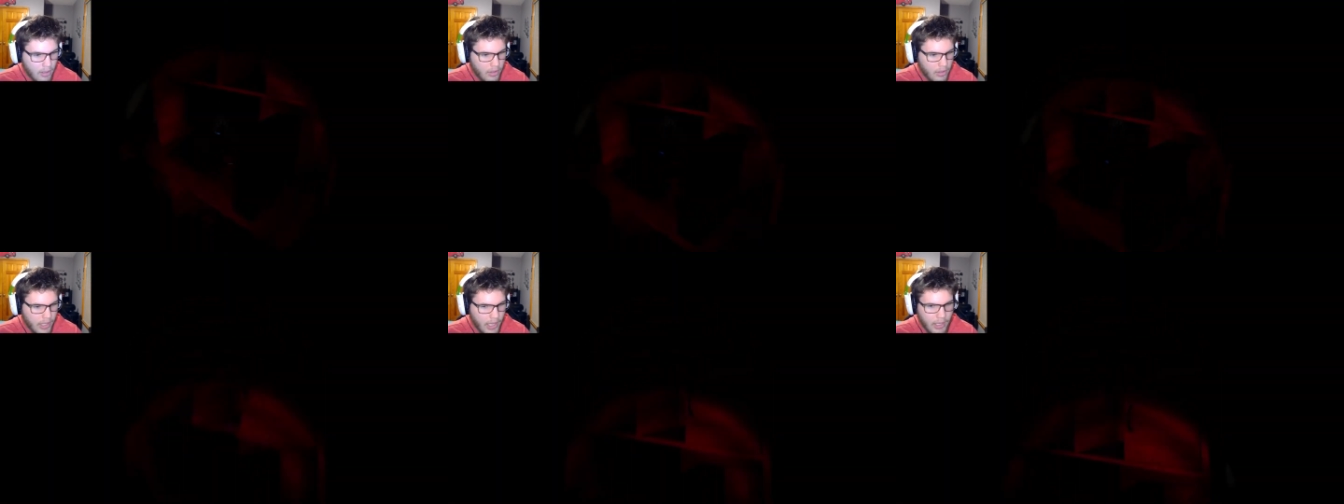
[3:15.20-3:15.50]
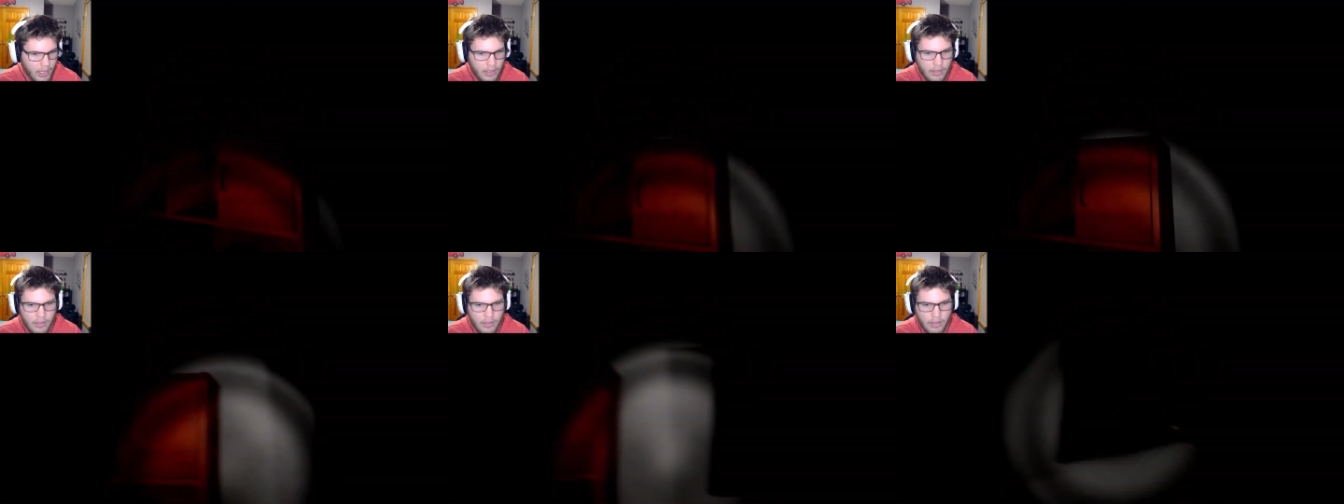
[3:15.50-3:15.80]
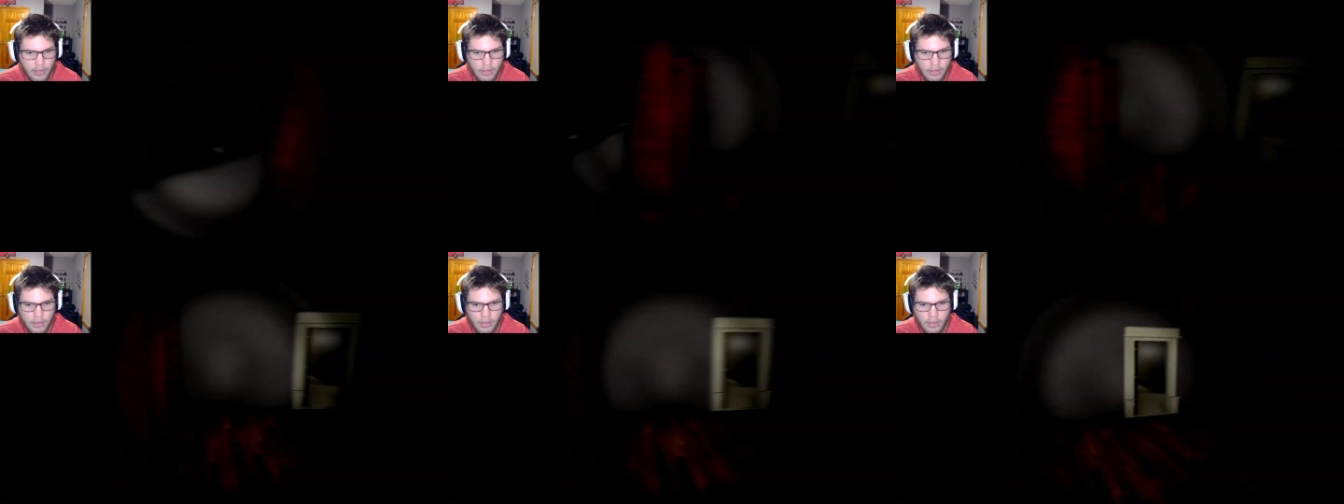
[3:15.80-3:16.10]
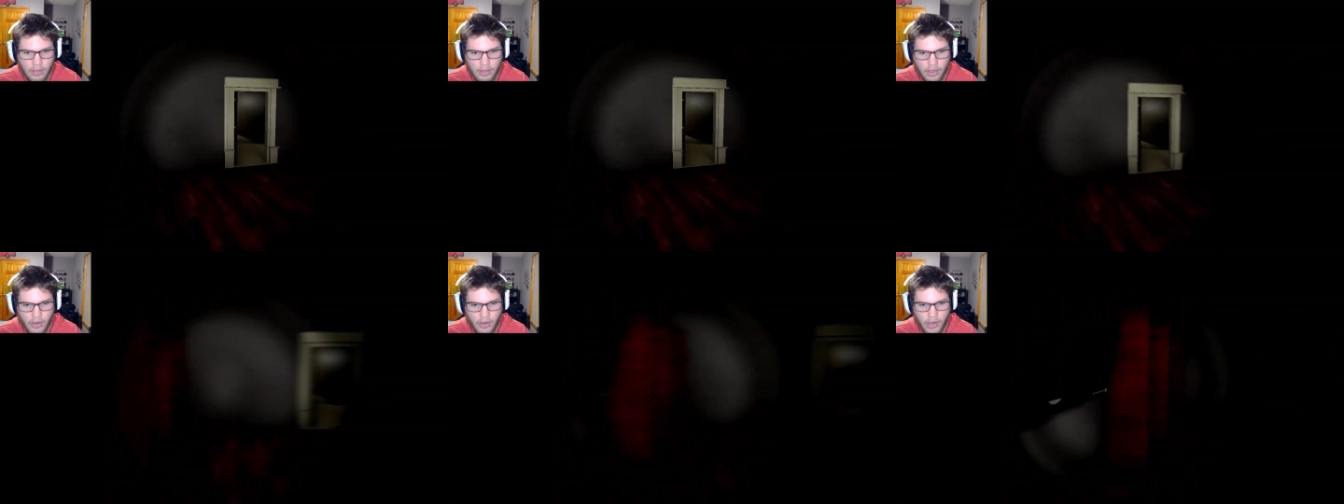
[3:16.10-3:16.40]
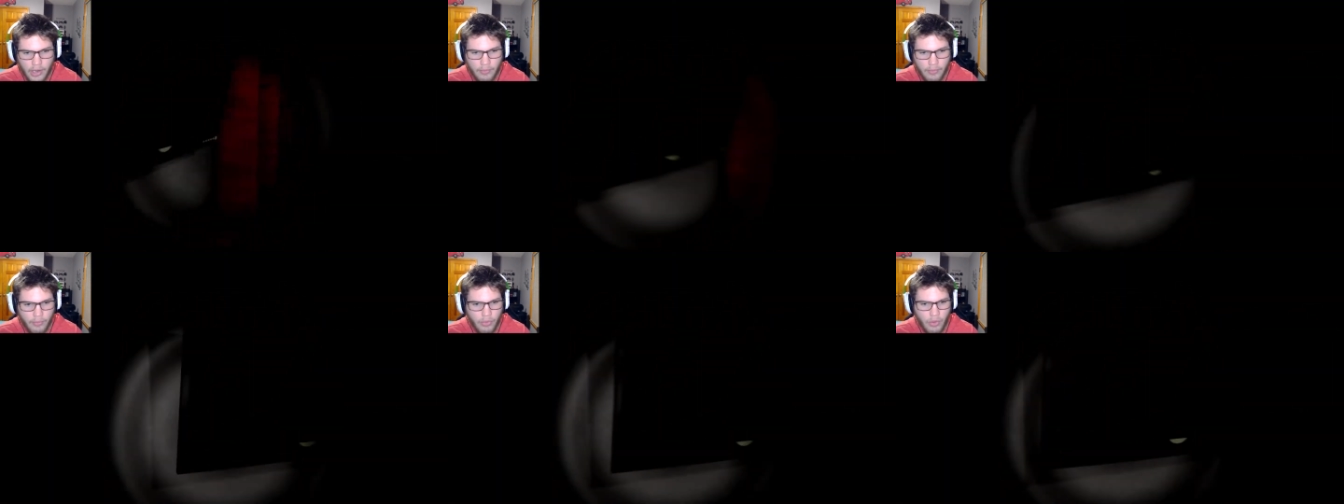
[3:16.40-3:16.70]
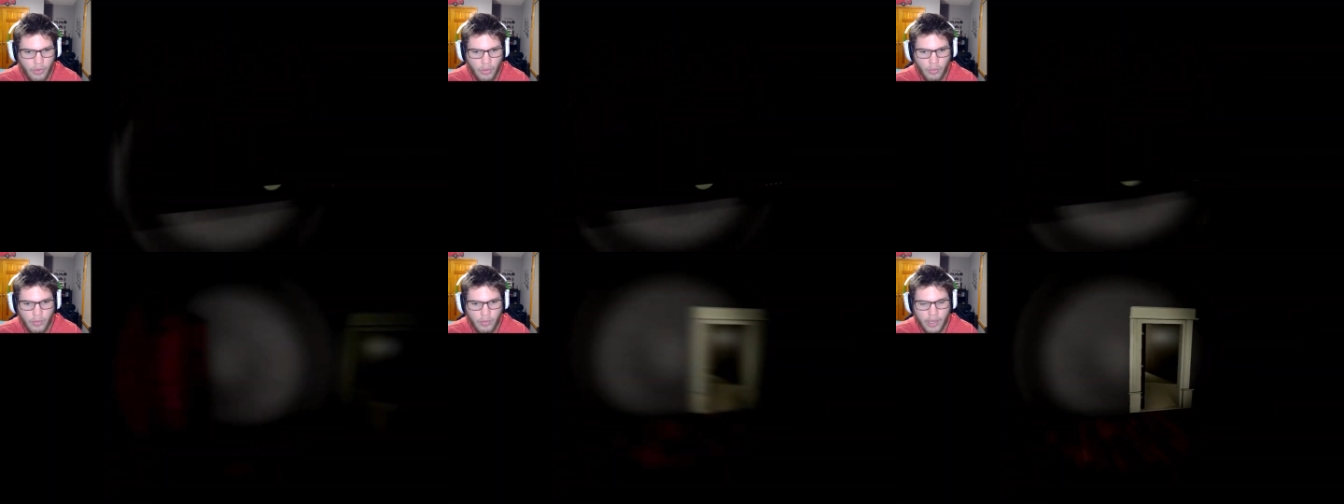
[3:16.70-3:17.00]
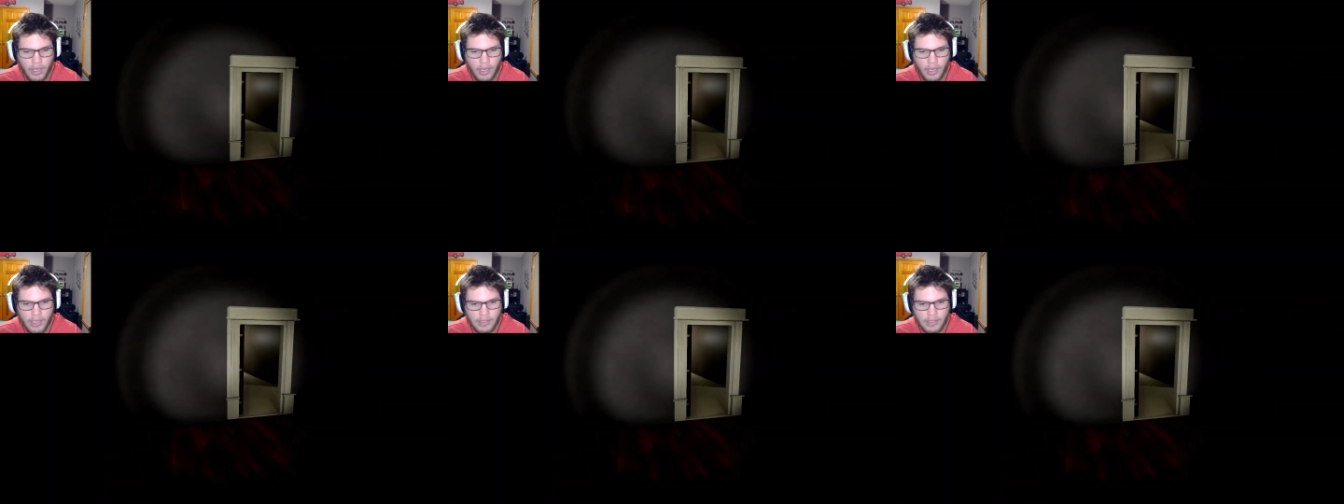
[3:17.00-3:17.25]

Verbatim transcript: Okay, all right. Well,